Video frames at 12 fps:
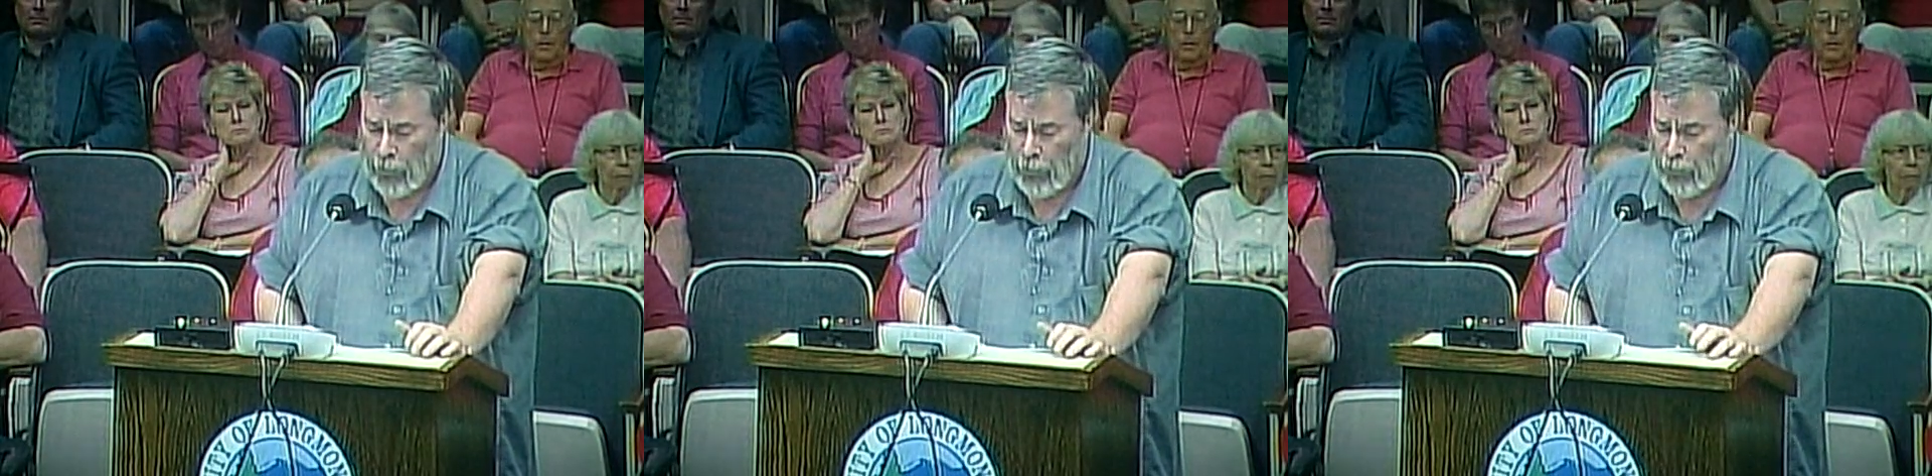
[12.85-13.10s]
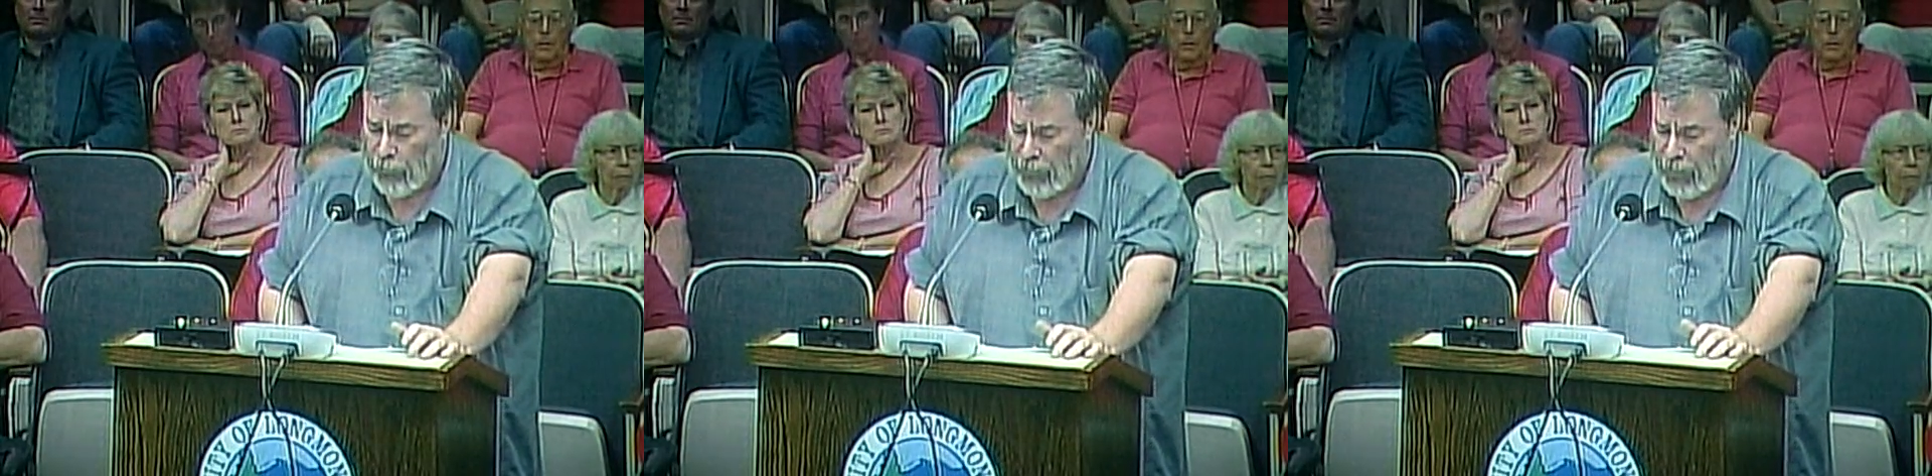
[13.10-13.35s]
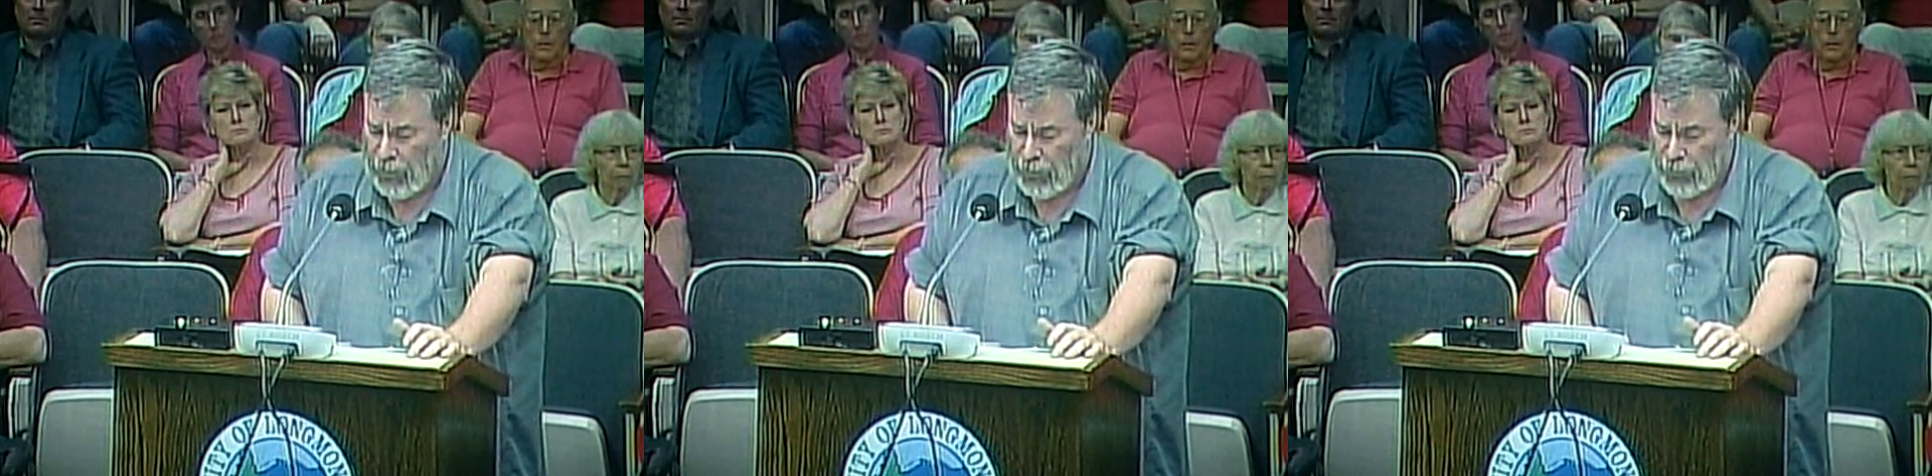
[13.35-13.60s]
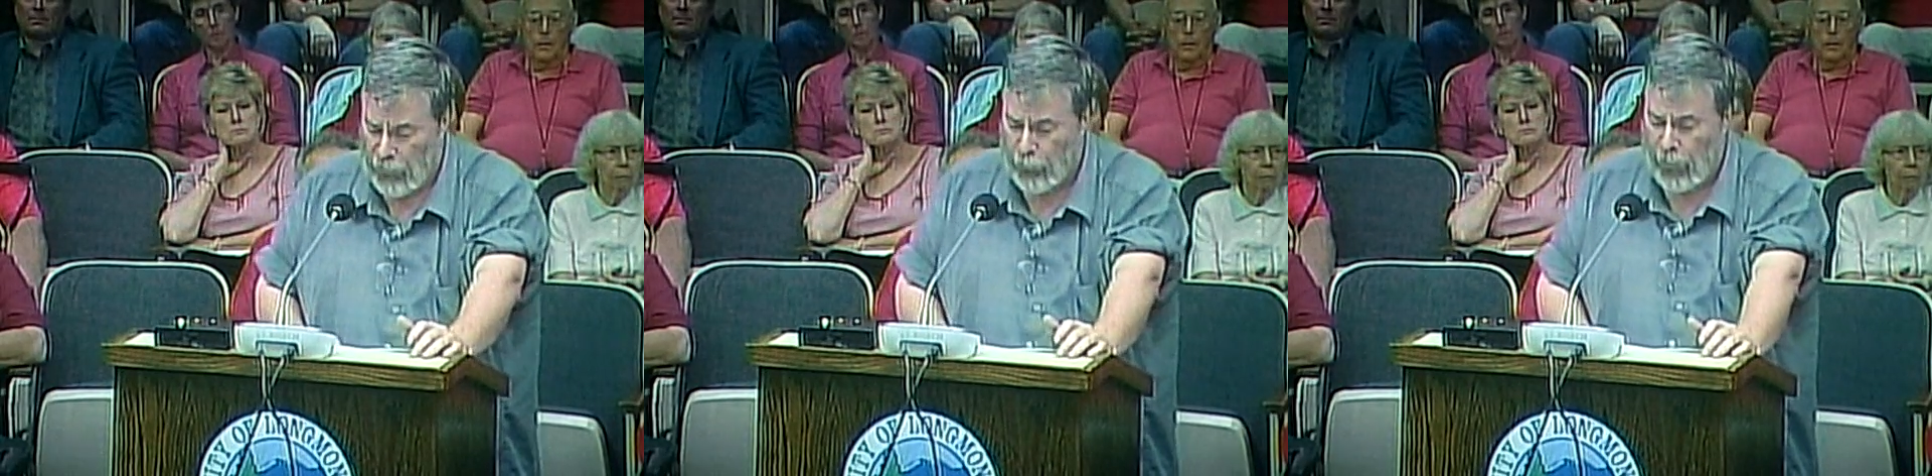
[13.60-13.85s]
who have engaged
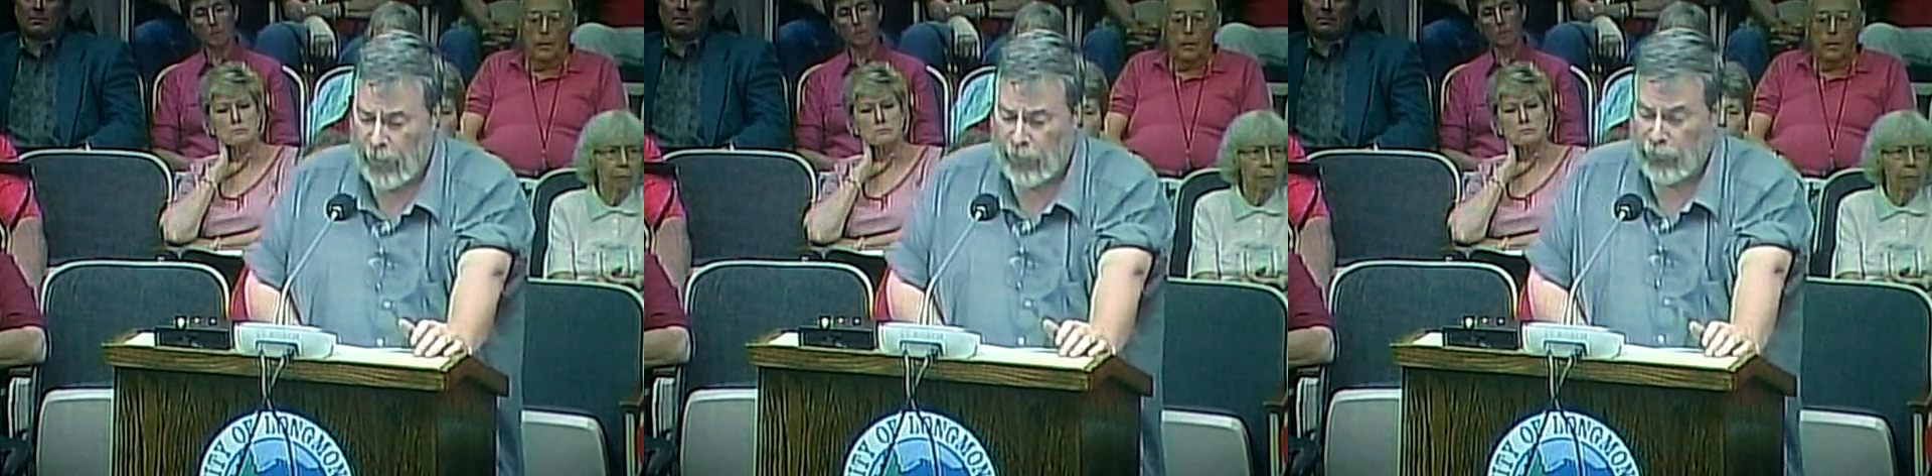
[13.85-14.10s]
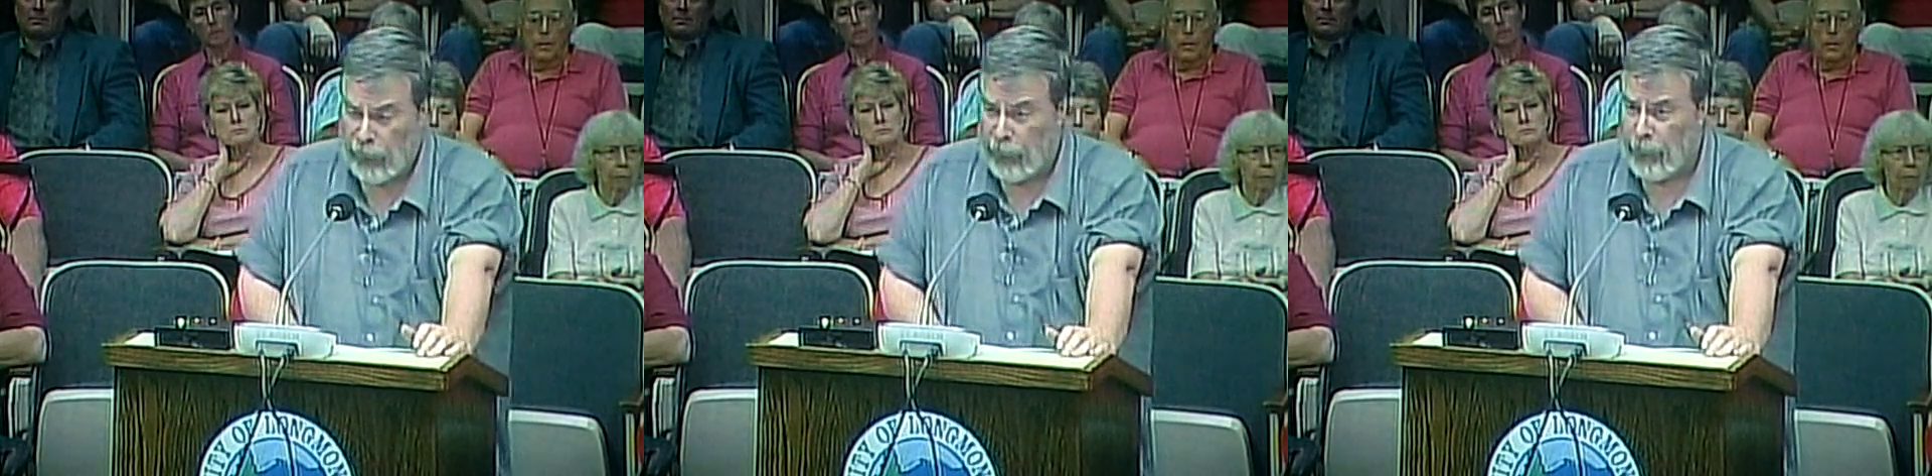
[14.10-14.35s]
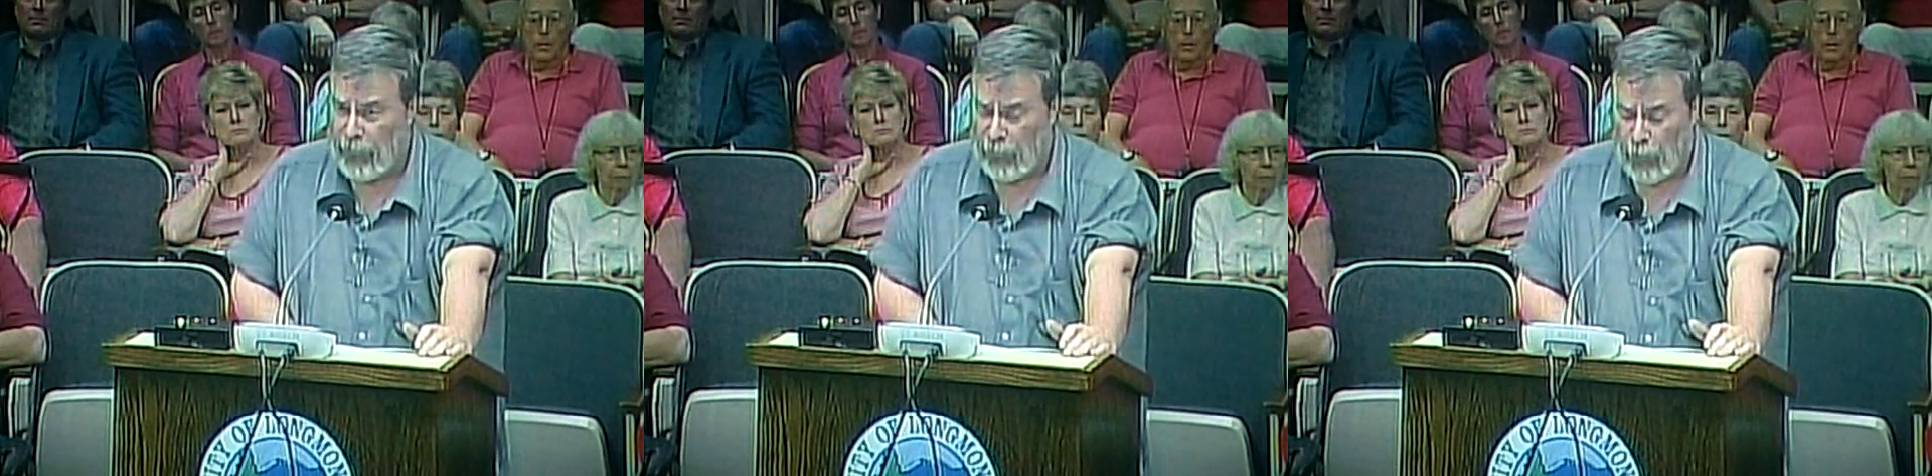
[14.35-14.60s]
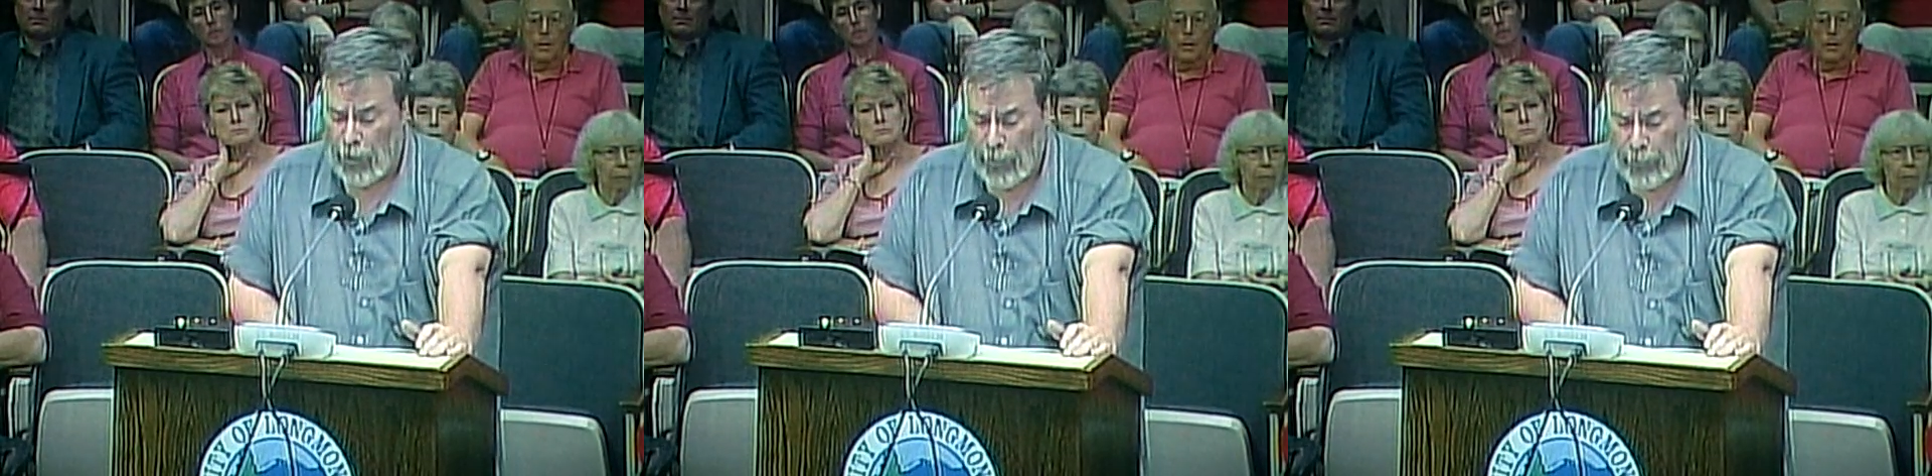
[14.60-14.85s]
in these practices. That's
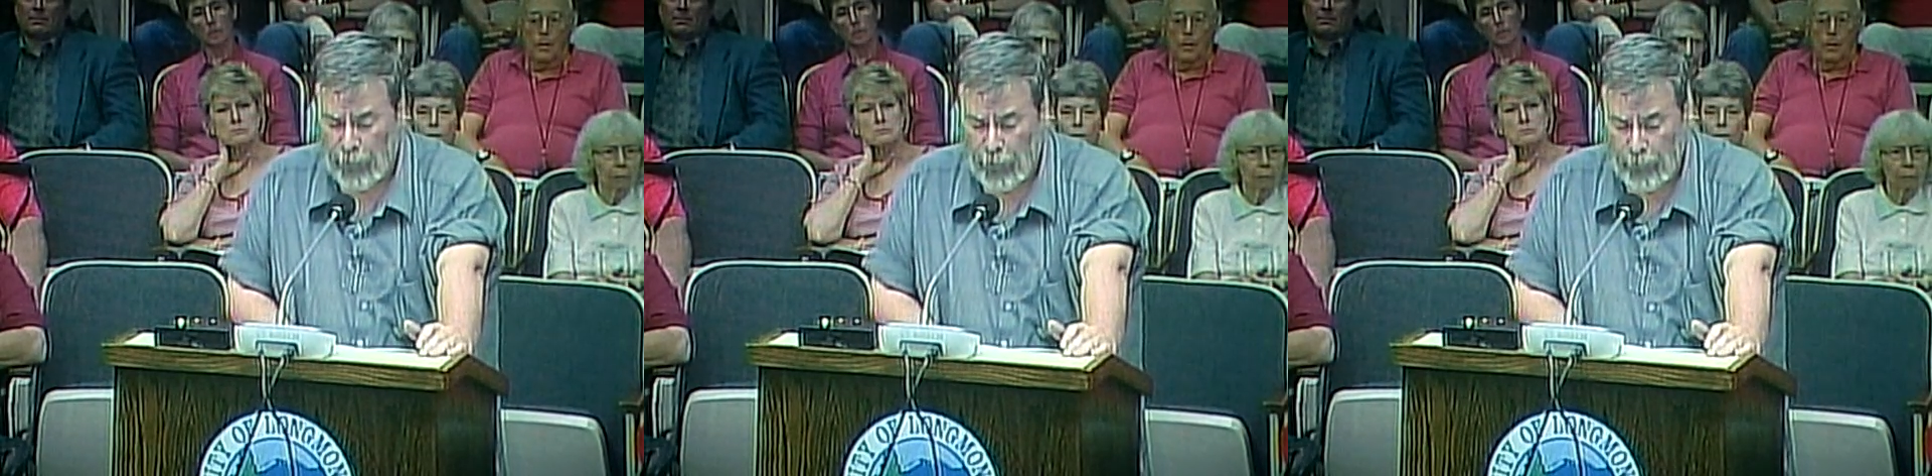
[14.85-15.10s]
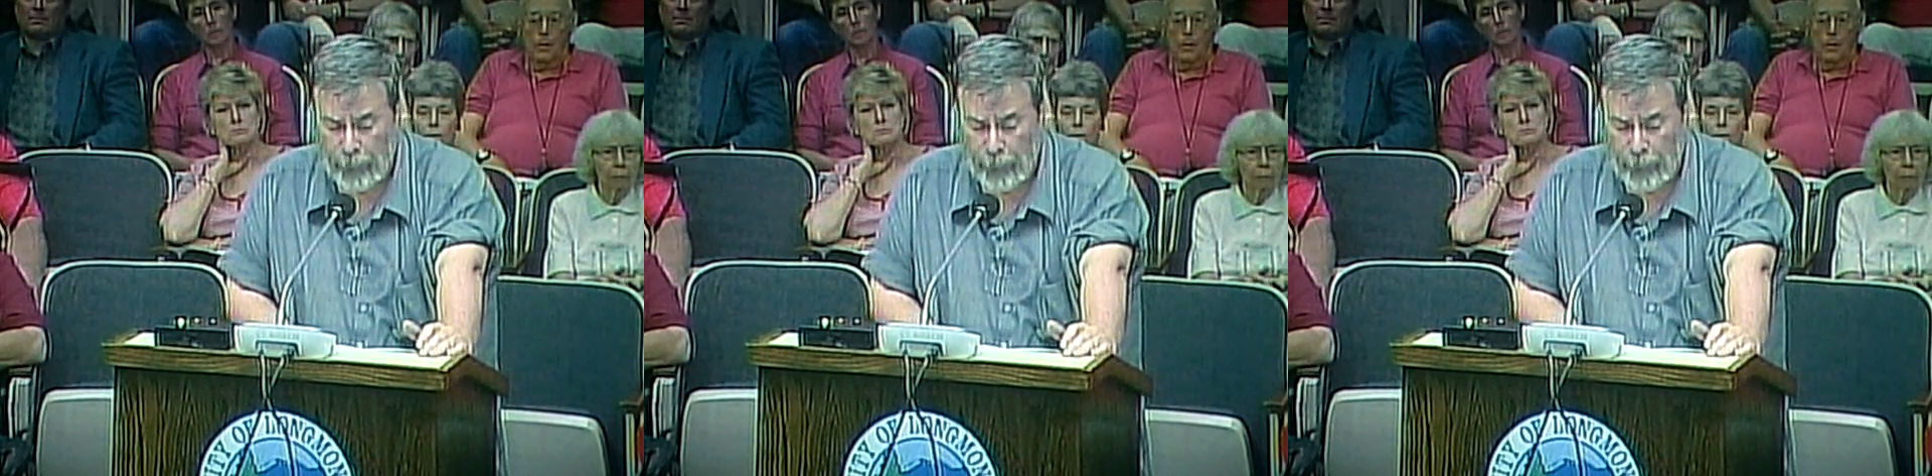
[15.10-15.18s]
why I'm here.